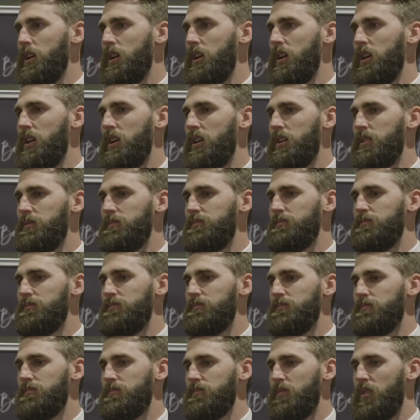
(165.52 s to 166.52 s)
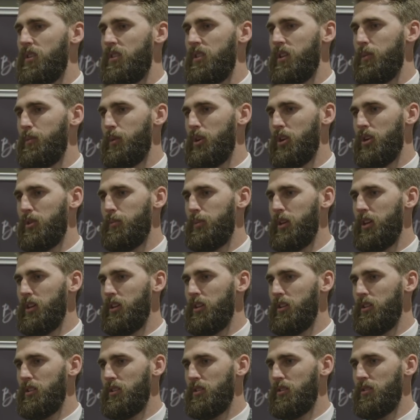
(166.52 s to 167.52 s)
um, I think we're going to be
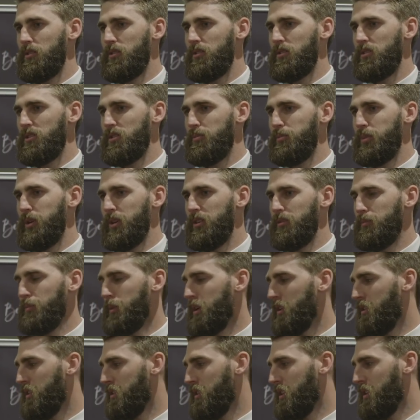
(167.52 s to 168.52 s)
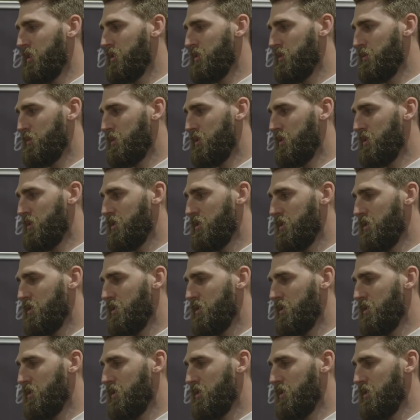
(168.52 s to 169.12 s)
onto bigger and better things with